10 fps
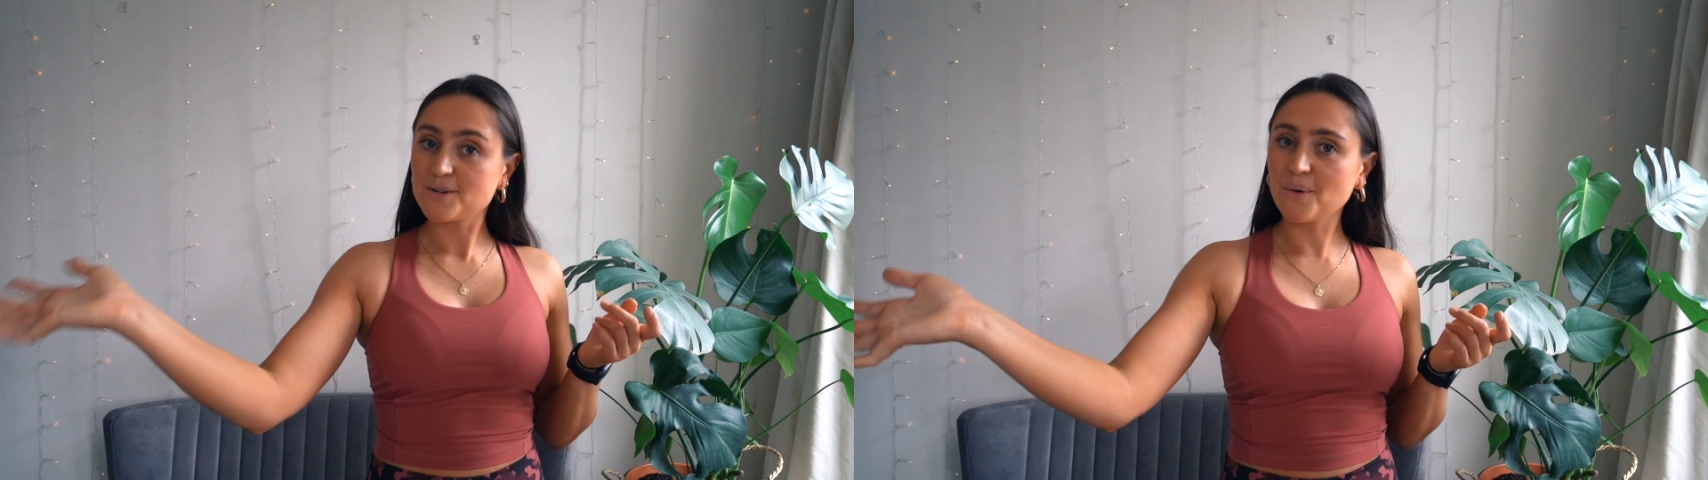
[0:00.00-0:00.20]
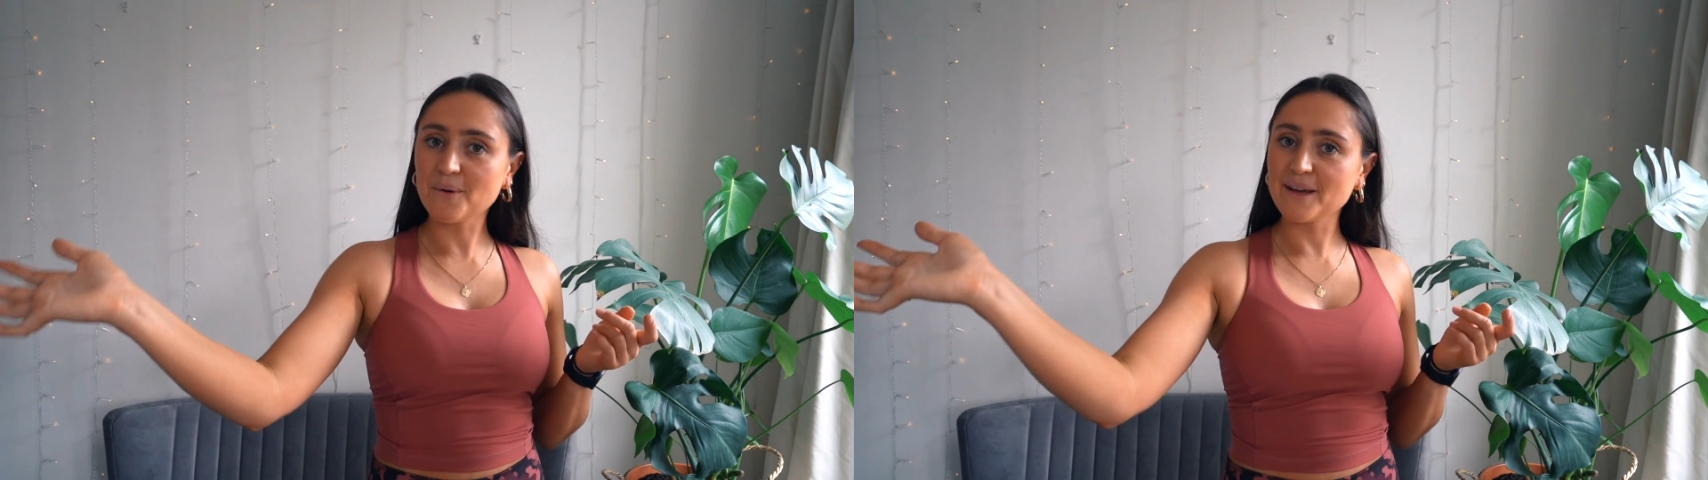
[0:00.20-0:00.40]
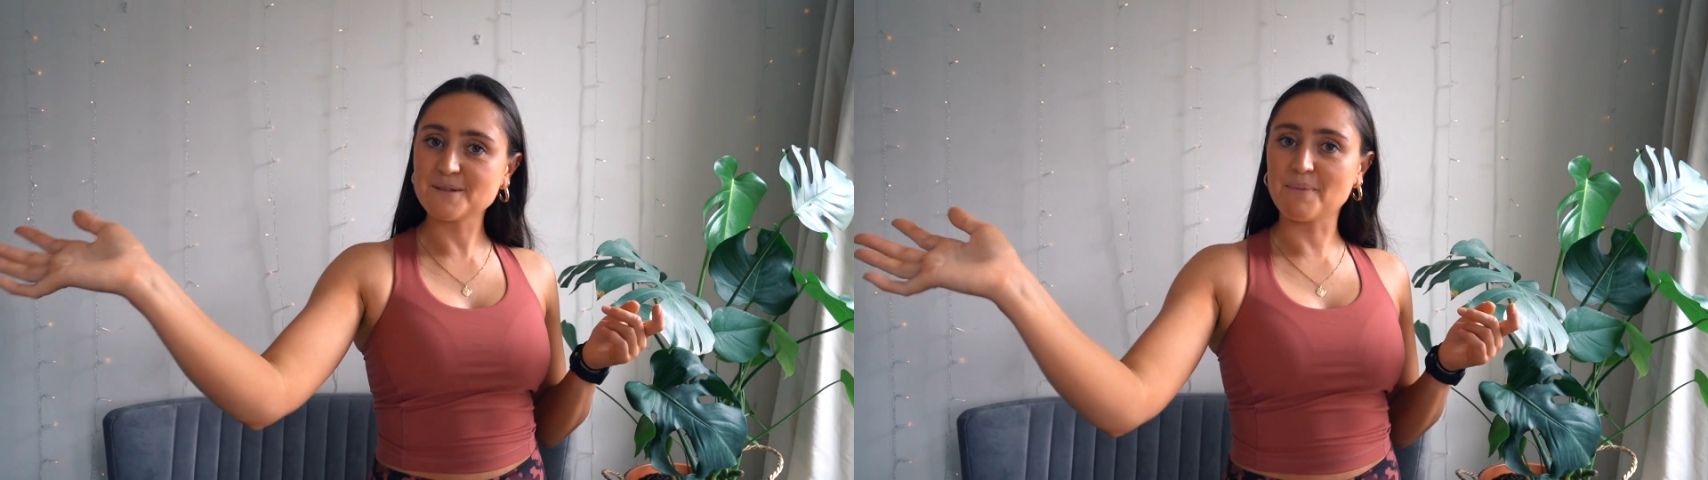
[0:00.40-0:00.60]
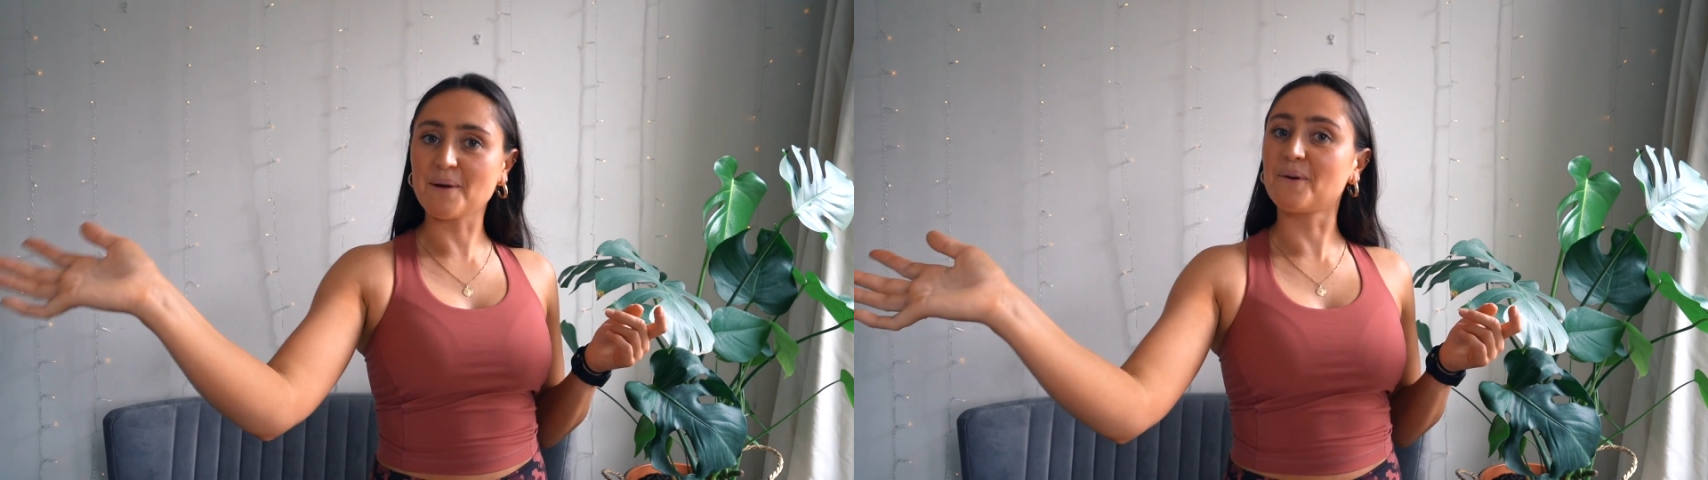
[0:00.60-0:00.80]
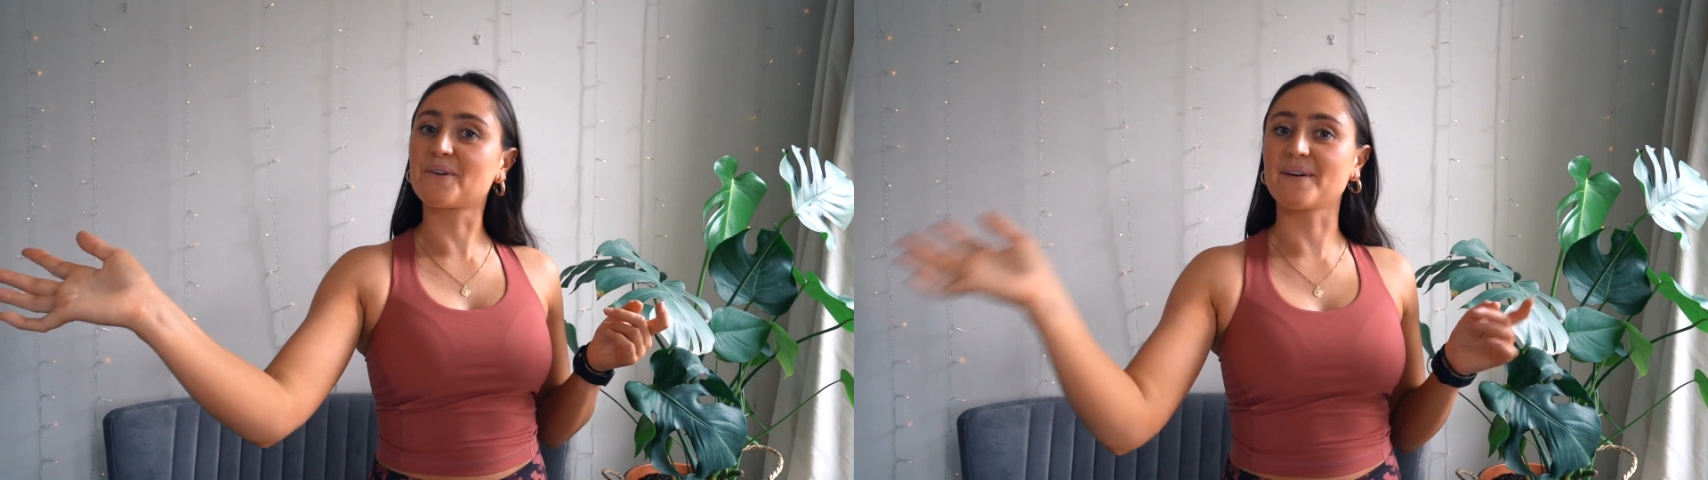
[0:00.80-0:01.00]
haul is
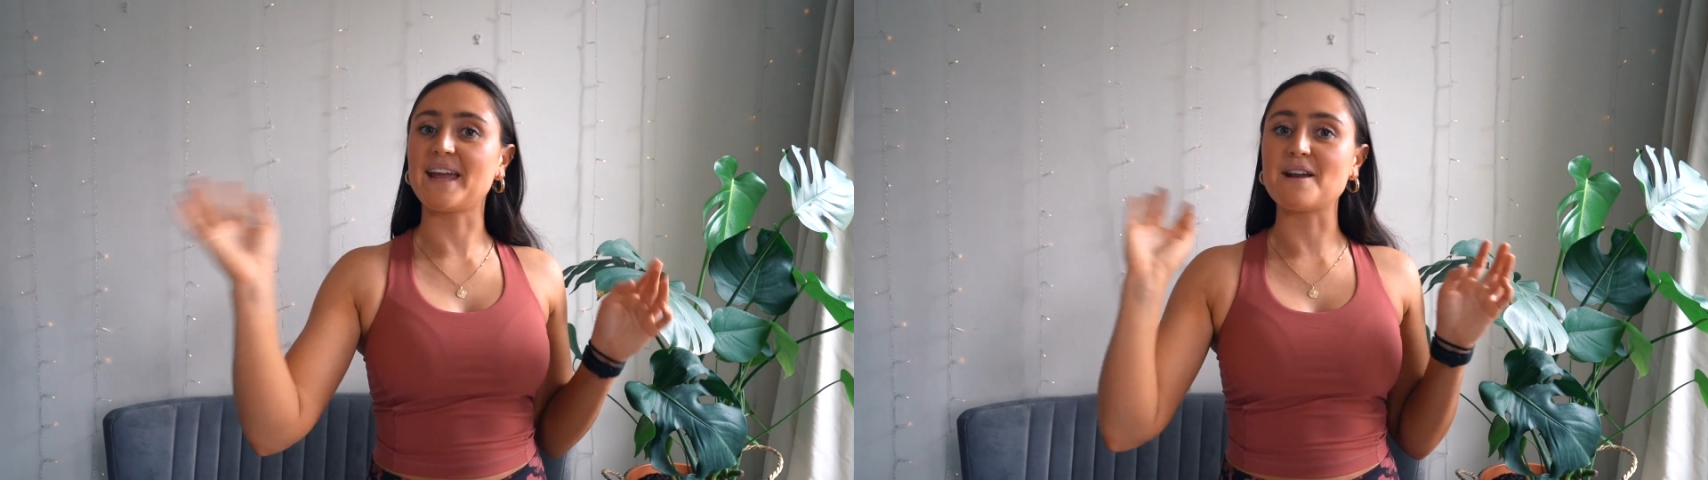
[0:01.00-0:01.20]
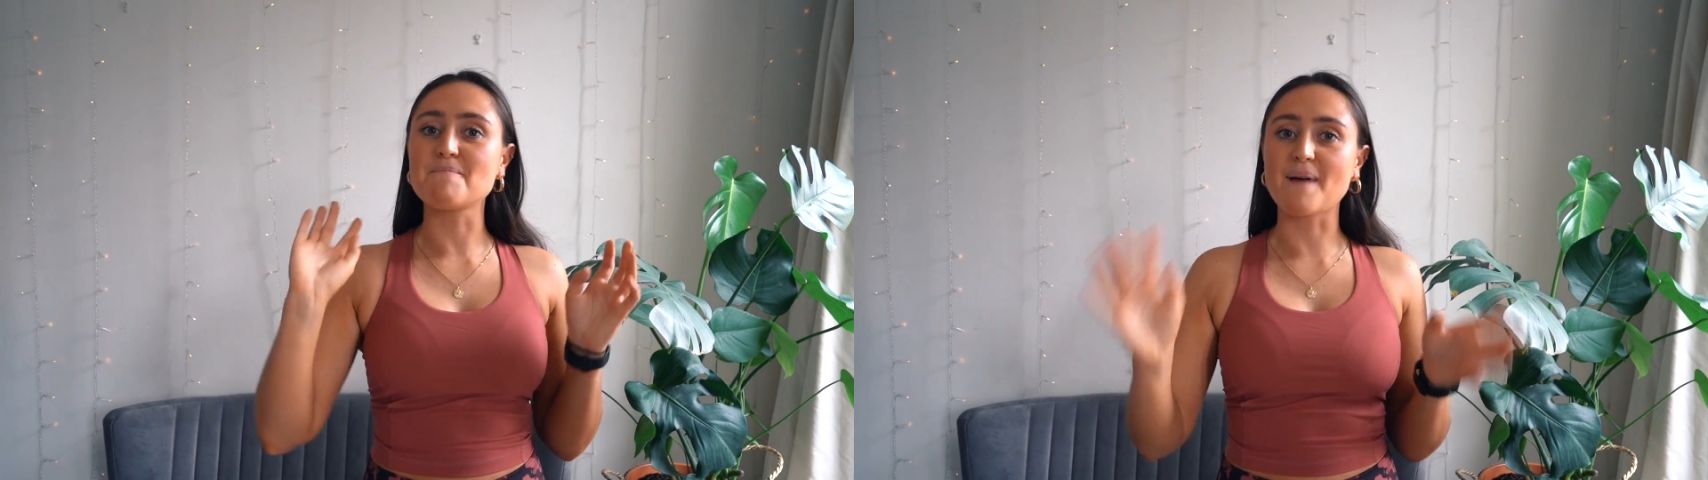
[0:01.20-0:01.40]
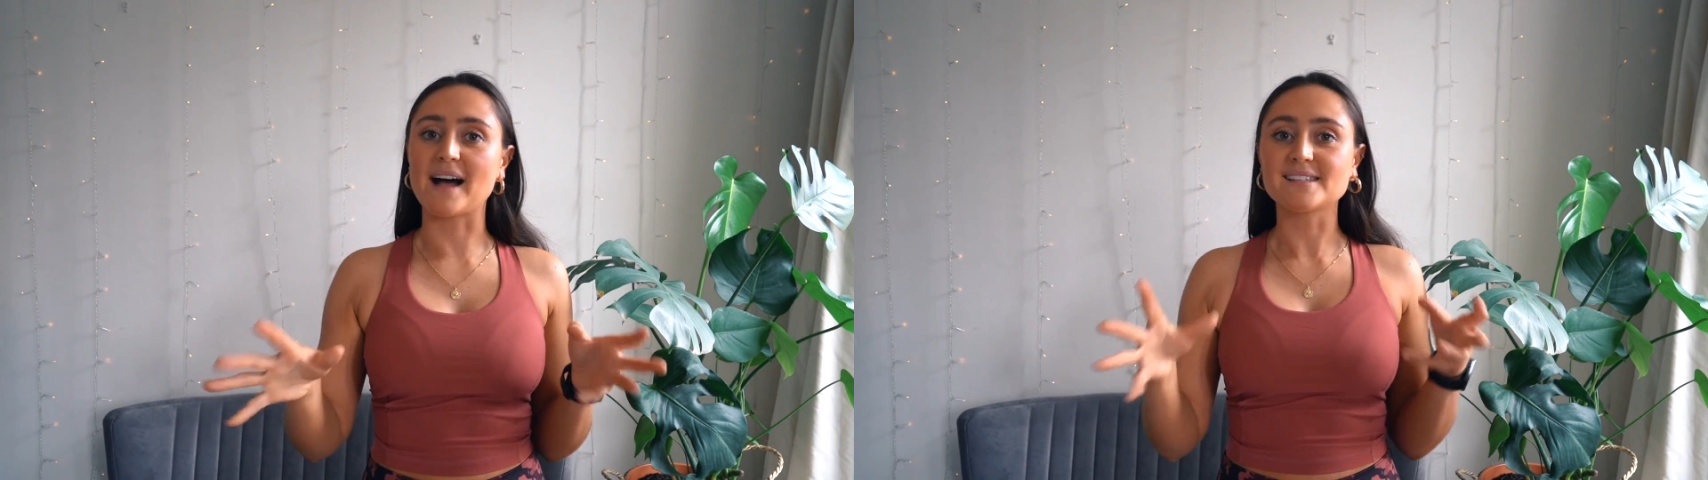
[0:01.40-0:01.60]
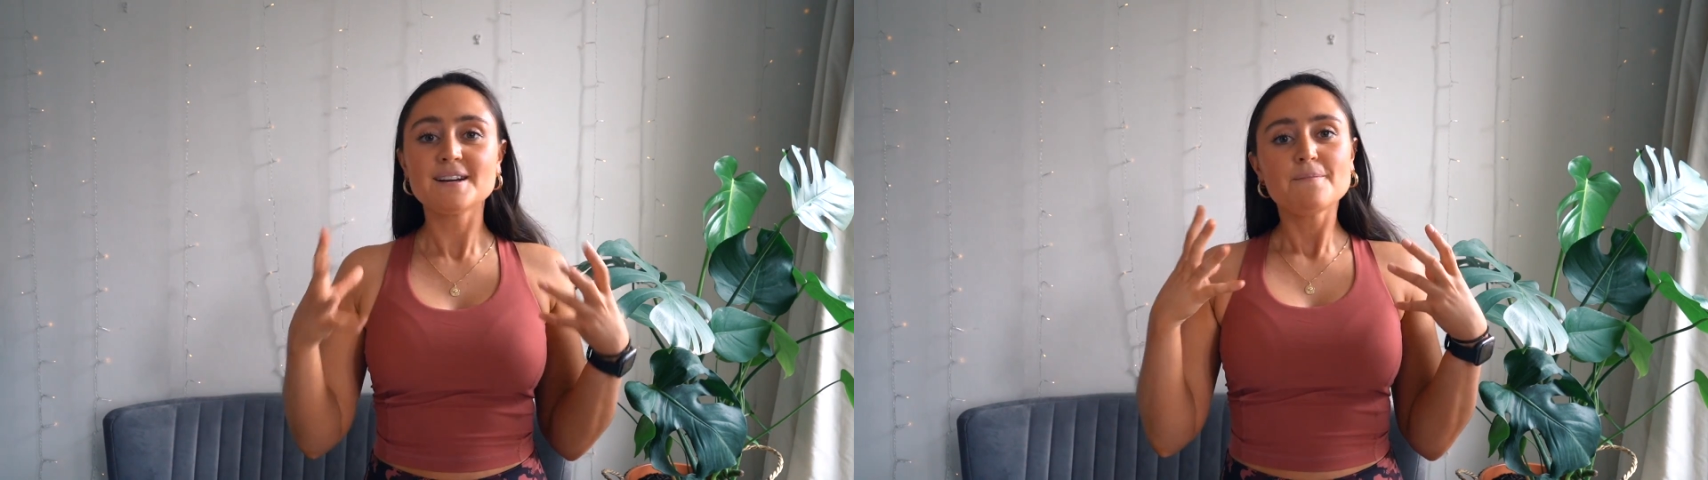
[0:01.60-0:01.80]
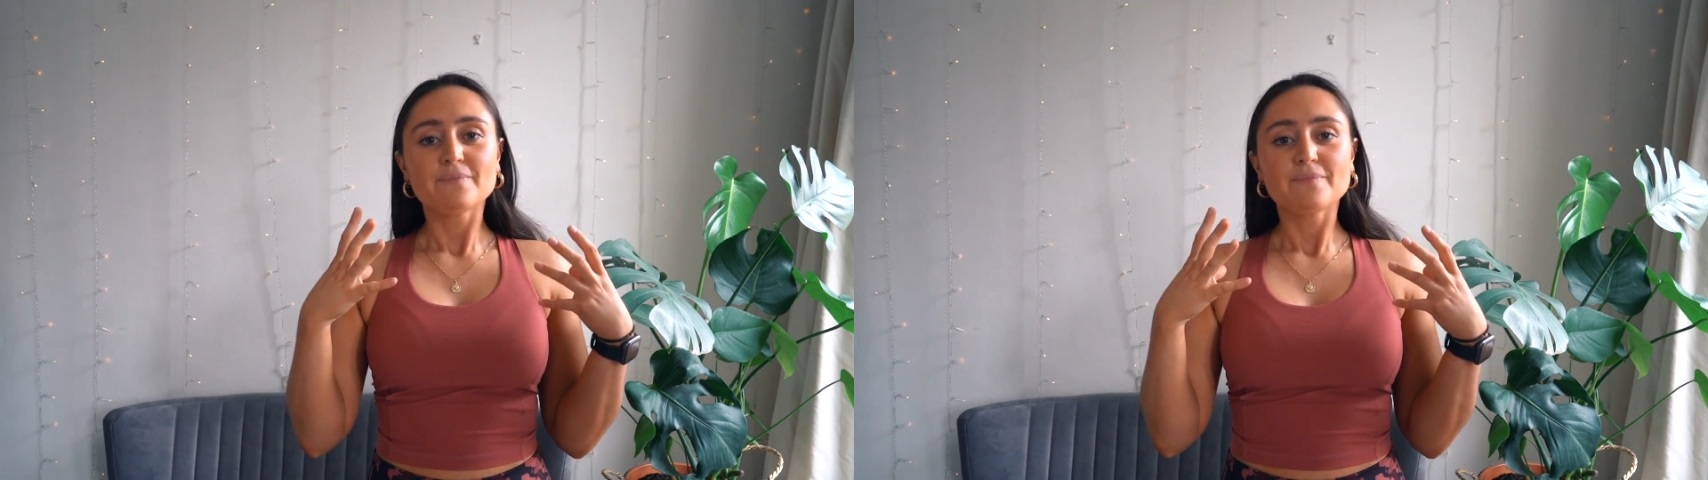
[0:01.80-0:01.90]
blue or green, but